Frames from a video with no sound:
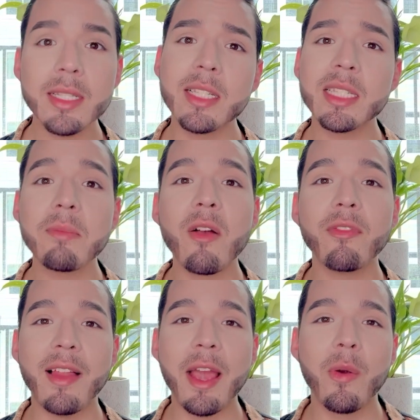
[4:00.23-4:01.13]
to smell
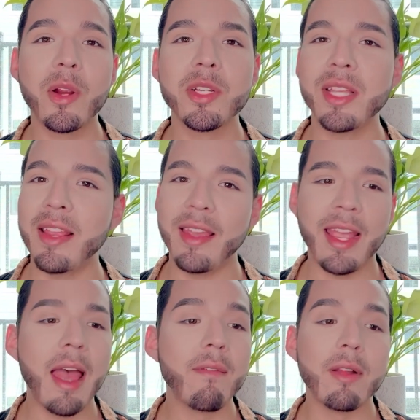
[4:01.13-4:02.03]
flowers, and they
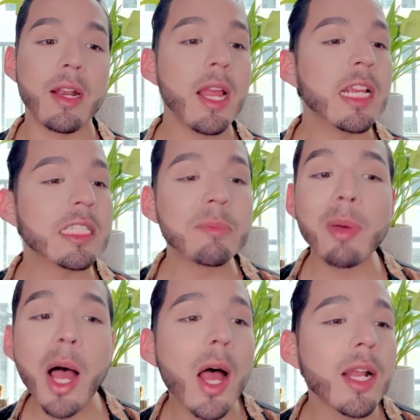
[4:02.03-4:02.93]
have a nice
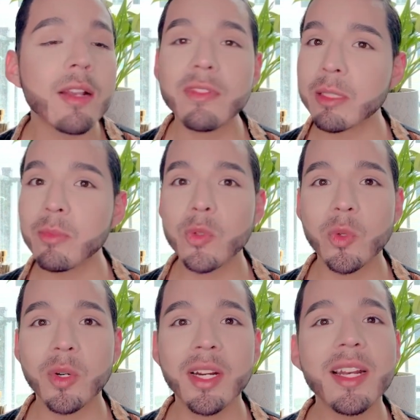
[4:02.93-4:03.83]
pond of some
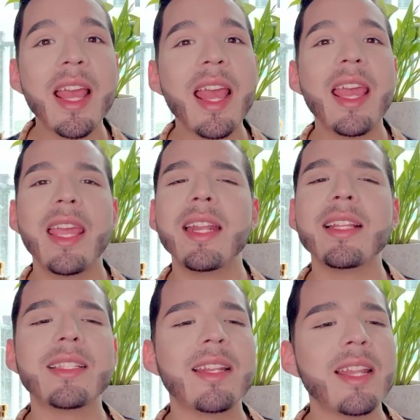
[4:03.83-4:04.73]
sort. It
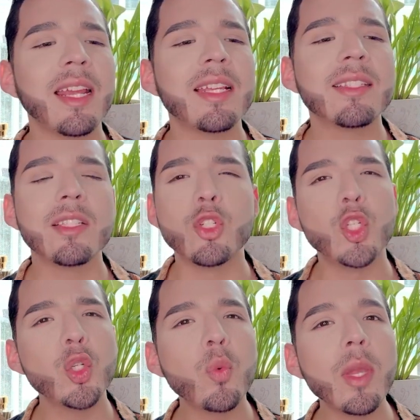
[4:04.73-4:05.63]
is a nice,
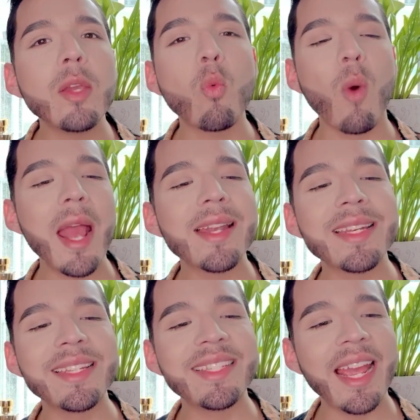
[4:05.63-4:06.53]
dewy, wet
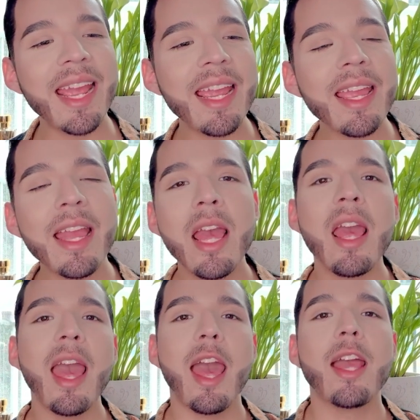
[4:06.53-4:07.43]
day,
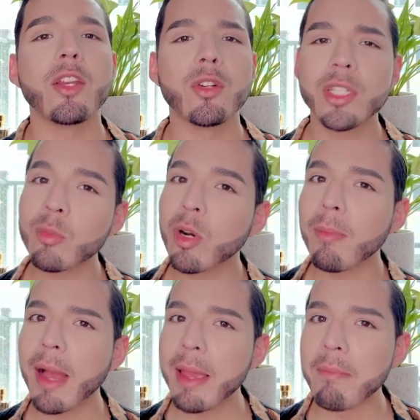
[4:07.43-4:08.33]
and you're somewhere
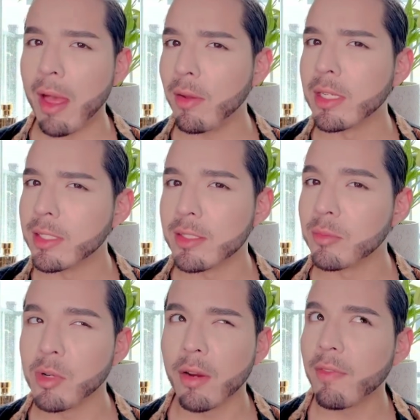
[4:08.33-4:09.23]
by a mountain
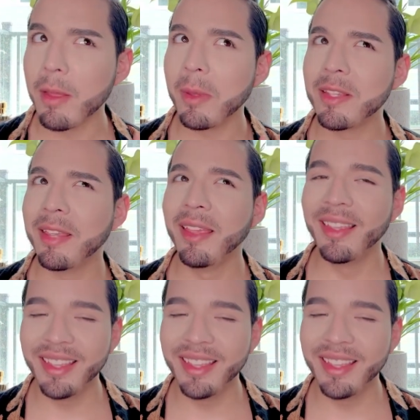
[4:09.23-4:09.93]
somewhere, if that makes sense.